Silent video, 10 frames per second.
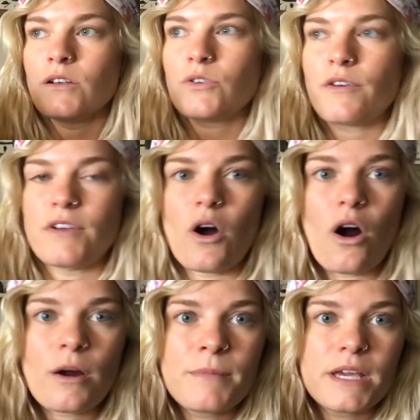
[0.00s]
sort of an
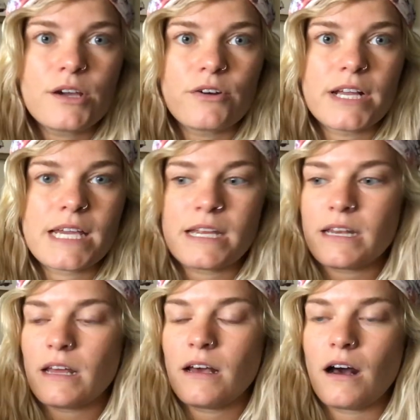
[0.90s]
army
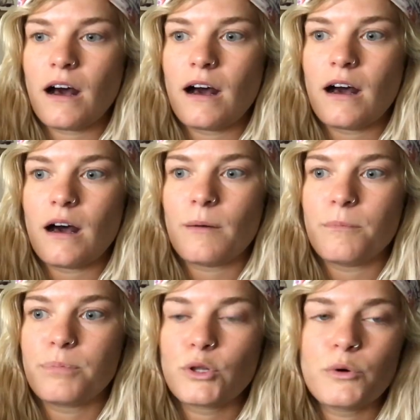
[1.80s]
green,
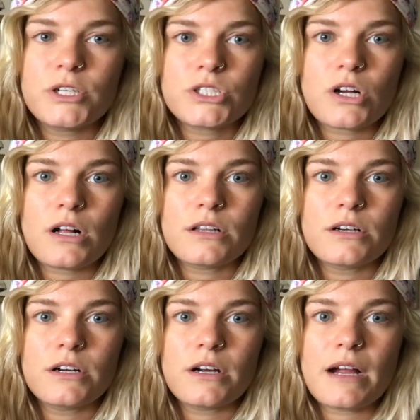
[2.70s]
bluish
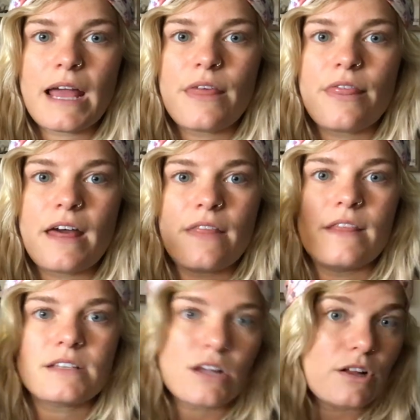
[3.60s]
color, and then
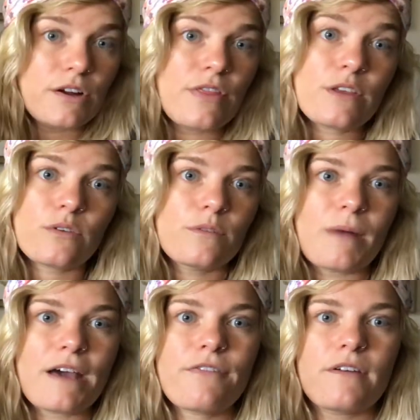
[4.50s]
this color. And this was
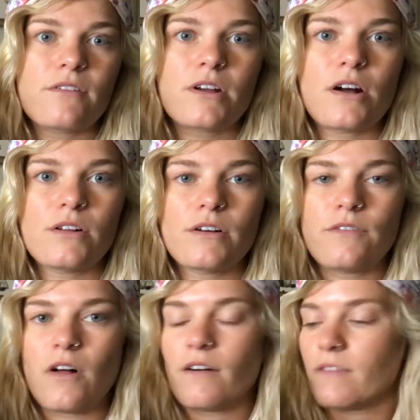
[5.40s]
my favorite color
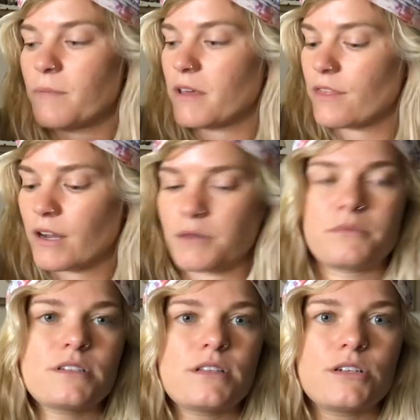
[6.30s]
of all of them. I thought it
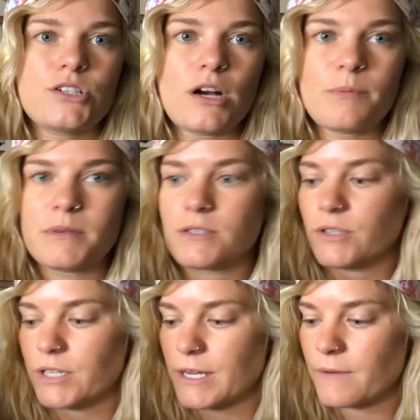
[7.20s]
was the sharpest
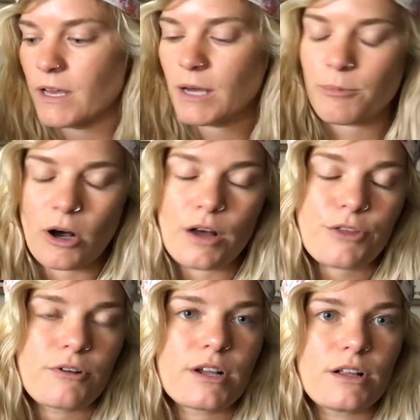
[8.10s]
looking, but all
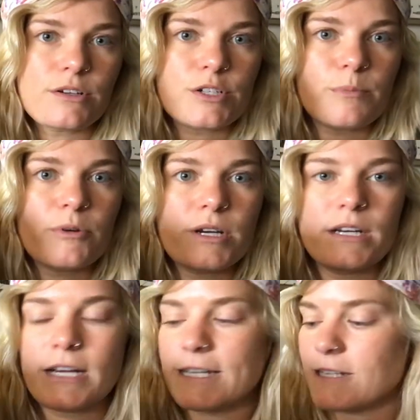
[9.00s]
3 colors are pretty
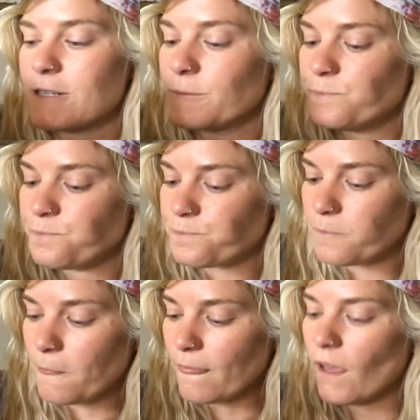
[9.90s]
nice.
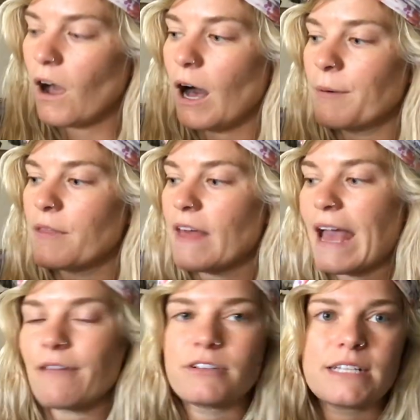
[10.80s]
And they
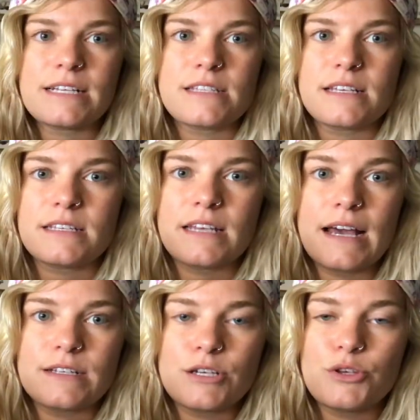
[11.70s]
advertise this,
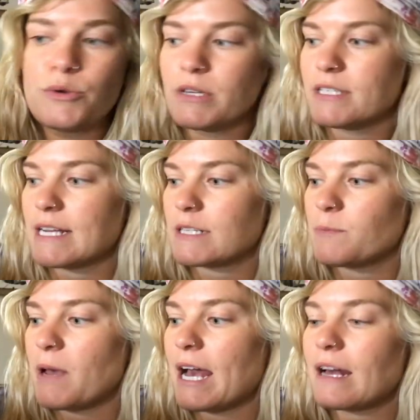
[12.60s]
as a
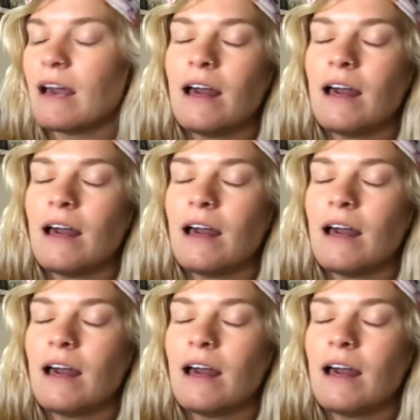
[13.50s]
unisex pack.